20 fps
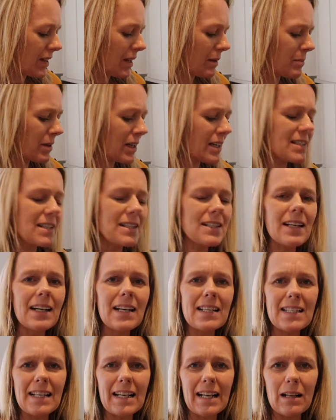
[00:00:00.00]
Because
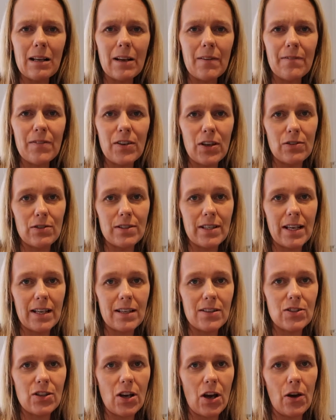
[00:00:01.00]
it's a little
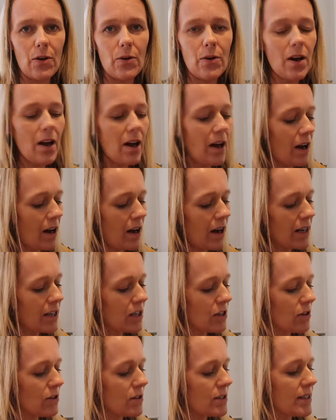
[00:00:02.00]
confusing. So I
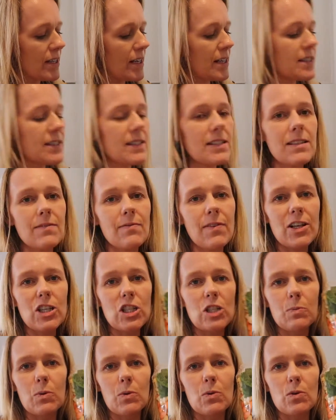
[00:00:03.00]
use this
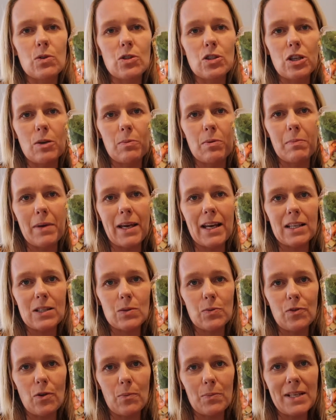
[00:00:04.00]
vegetable soup
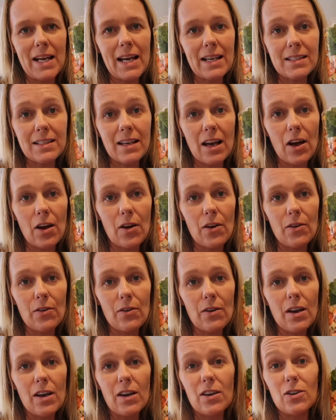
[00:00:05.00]
mix from Tesco.